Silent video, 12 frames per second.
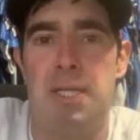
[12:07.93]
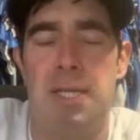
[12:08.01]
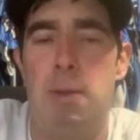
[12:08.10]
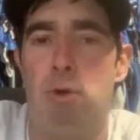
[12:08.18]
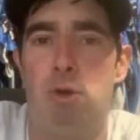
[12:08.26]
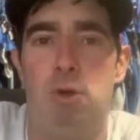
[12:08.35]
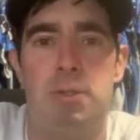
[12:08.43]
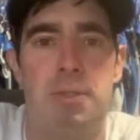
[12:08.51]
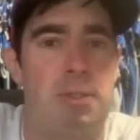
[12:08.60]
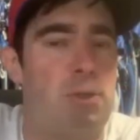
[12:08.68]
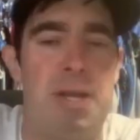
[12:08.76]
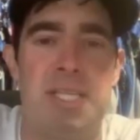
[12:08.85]
They were
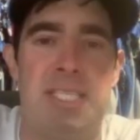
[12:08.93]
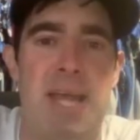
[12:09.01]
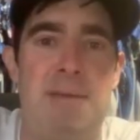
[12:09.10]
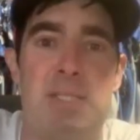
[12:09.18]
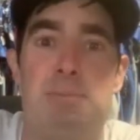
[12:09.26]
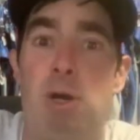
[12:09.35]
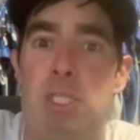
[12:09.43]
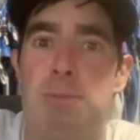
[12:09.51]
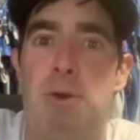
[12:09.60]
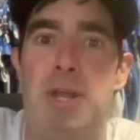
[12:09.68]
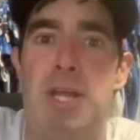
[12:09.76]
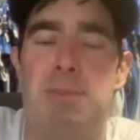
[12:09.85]
trying to save as much
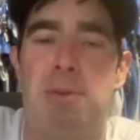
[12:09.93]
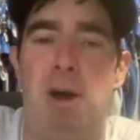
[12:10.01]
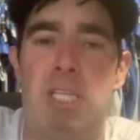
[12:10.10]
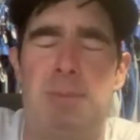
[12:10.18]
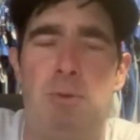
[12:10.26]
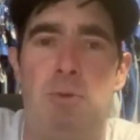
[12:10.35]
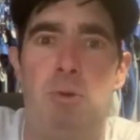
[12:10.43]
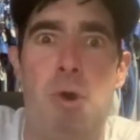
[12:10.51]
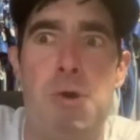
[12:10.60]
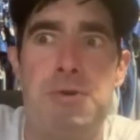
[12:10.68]
money as possible.